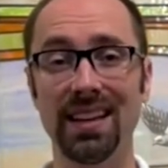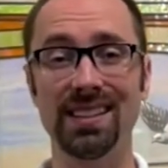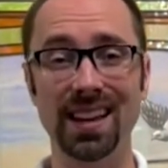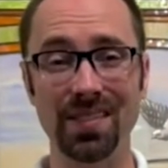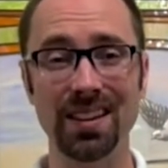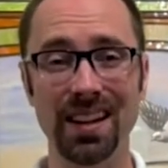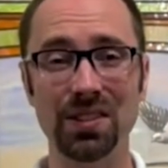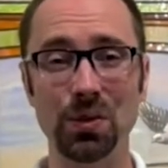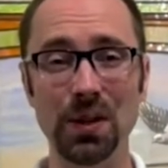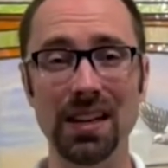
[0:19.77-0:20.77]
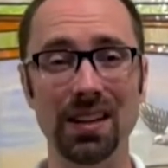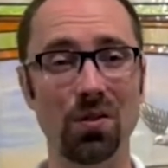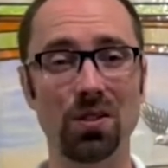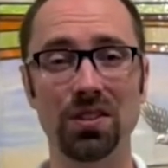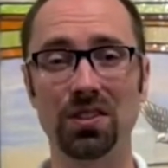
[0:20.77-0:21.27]
7 days a week, in
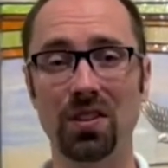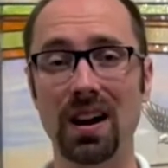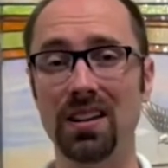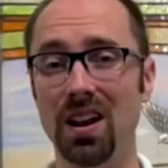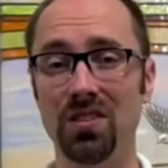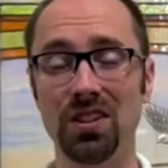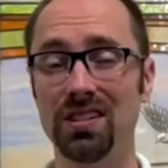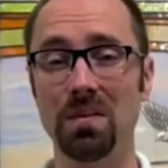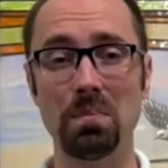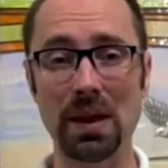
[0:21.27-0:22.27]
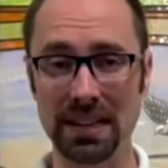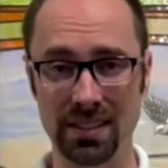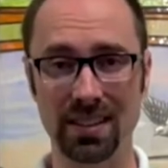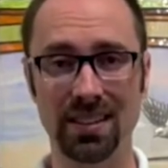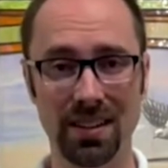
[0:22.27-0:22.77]
order to scratch out just a
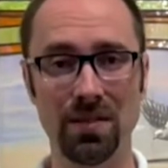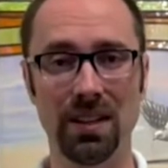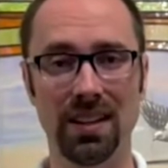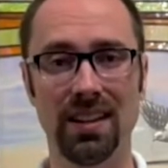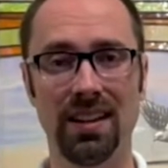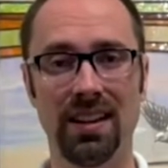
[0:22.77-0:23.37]
basic living.